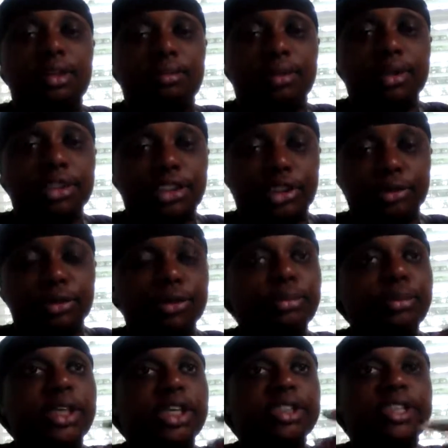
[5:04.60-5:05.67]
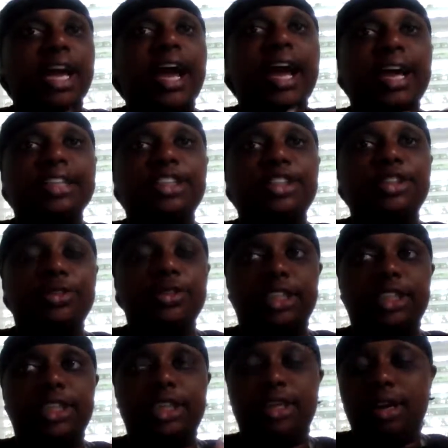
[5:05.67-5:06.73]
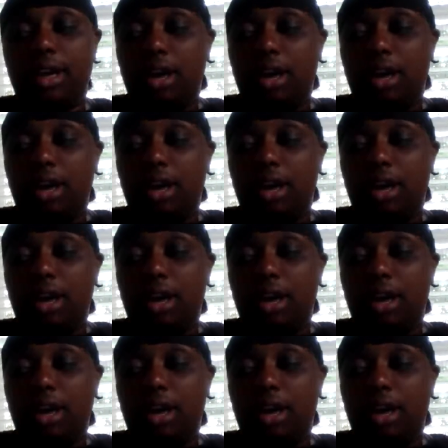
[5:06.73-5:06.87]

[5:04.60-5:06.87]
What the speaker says: emergency room because I had to get